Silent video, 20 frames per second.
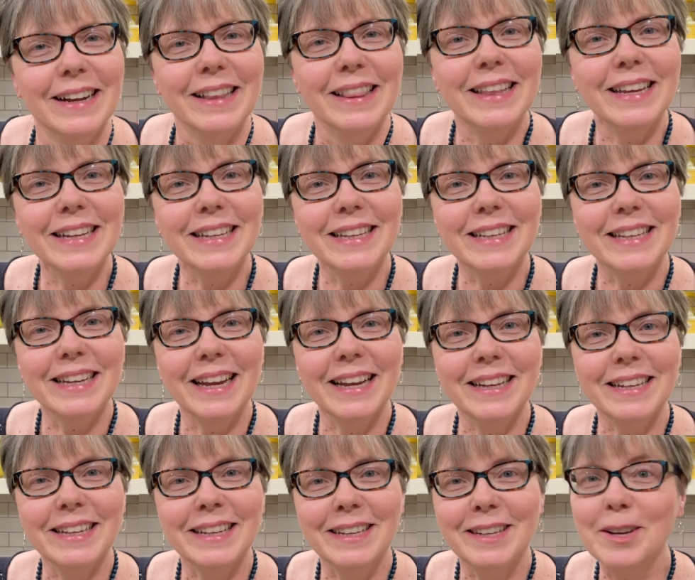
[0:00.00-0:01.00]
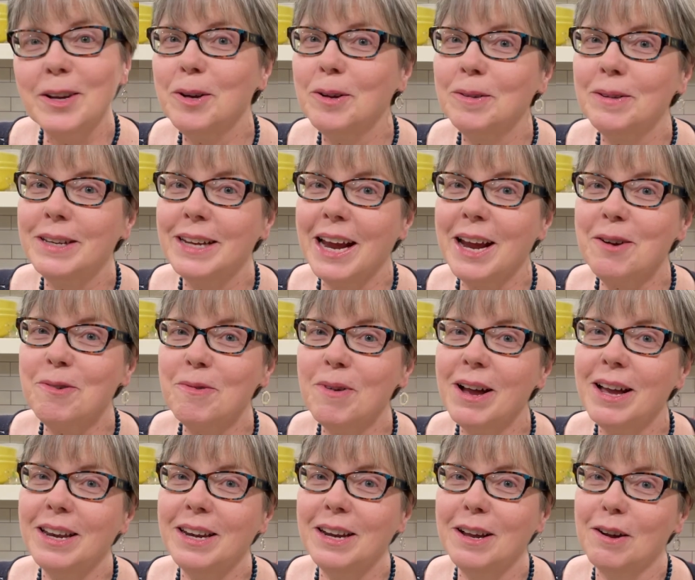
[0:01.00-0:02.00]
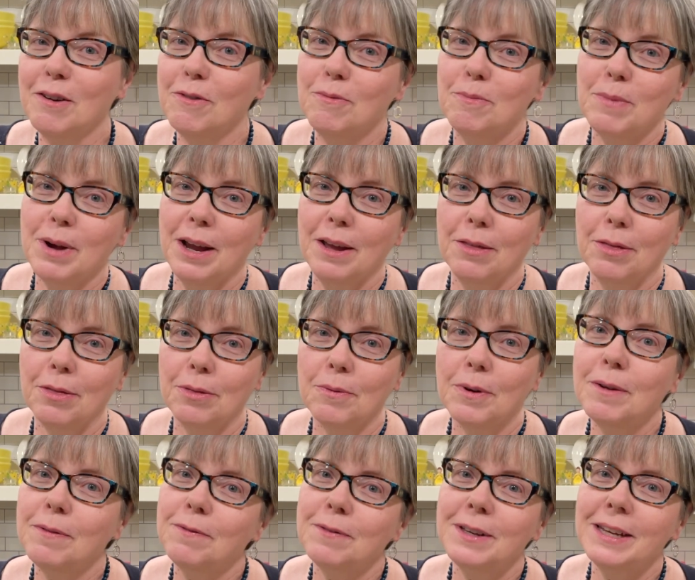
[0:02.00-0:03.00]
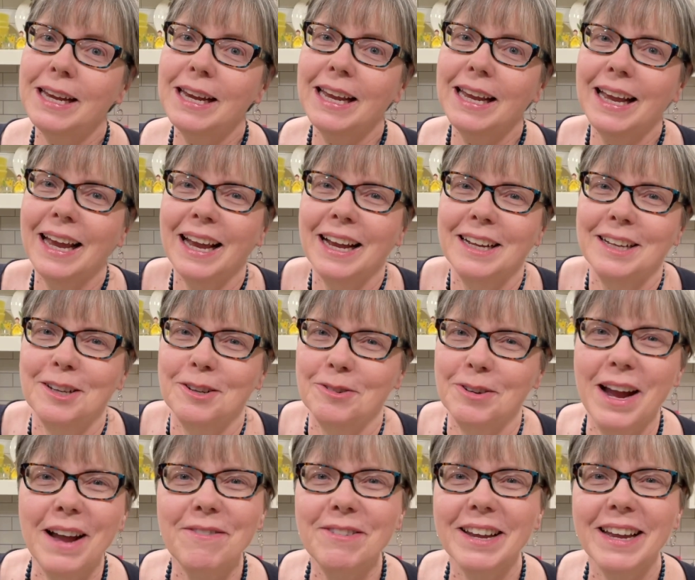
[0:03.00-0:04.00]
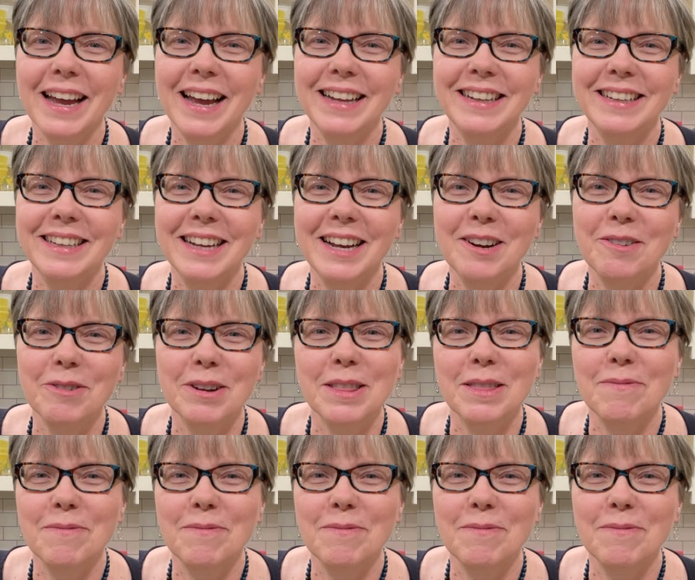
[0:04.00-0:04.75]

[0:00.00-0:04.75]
This is still day one of my thrifting extravaganza with